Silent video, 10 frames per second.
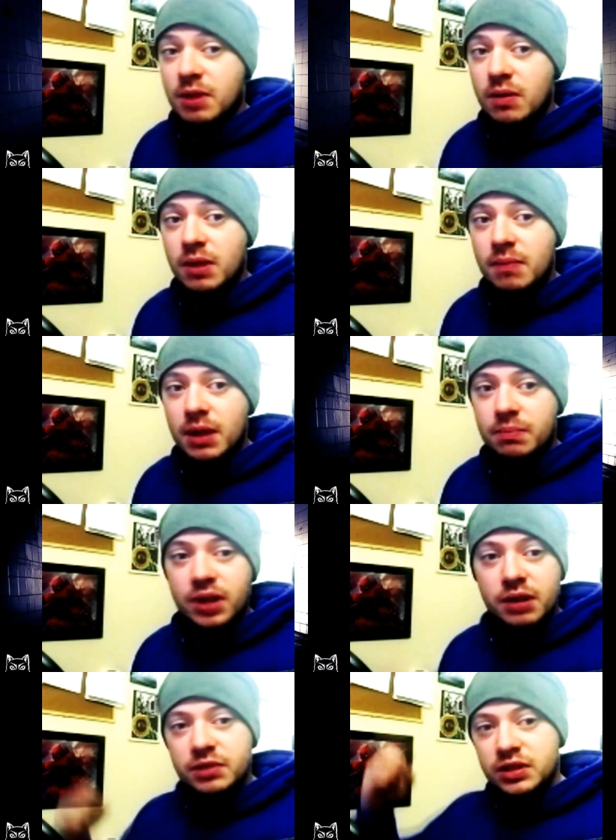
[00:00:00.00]
at the
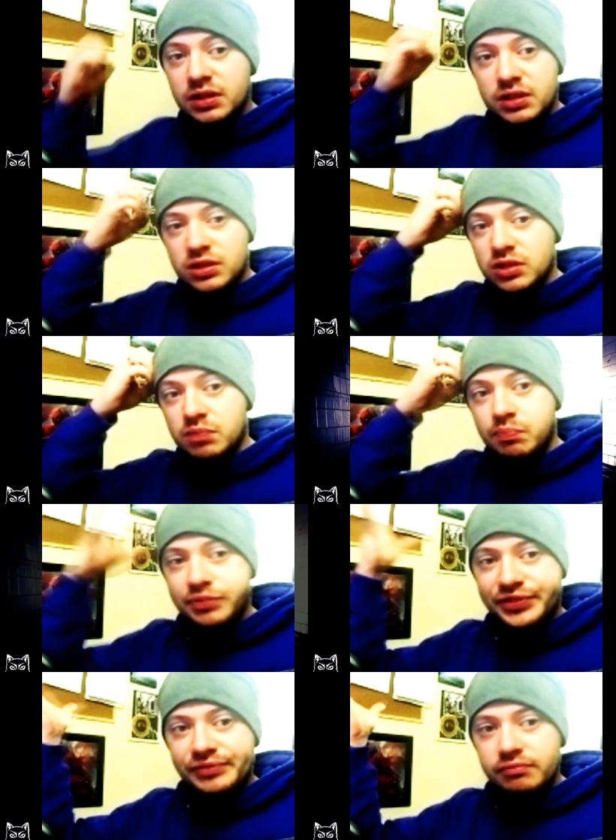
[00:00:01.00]
moment my brain is
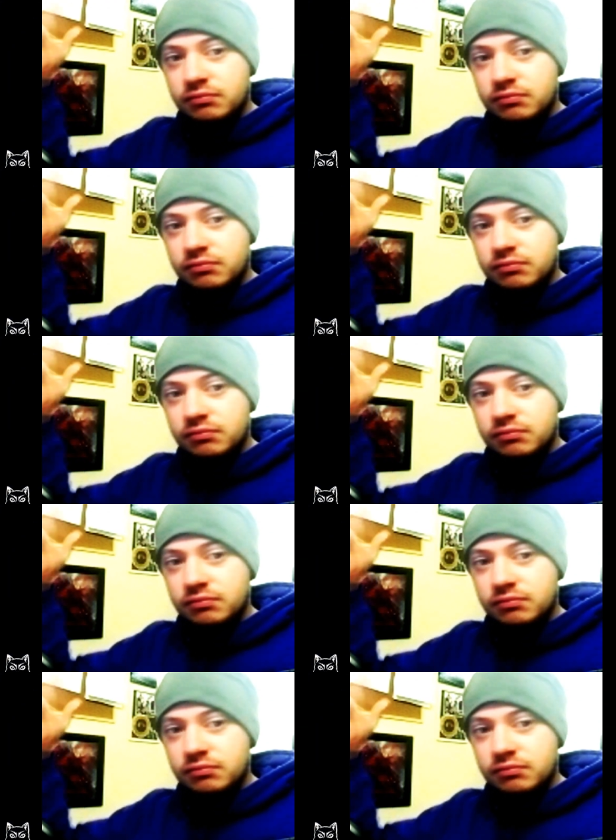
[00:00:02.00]
just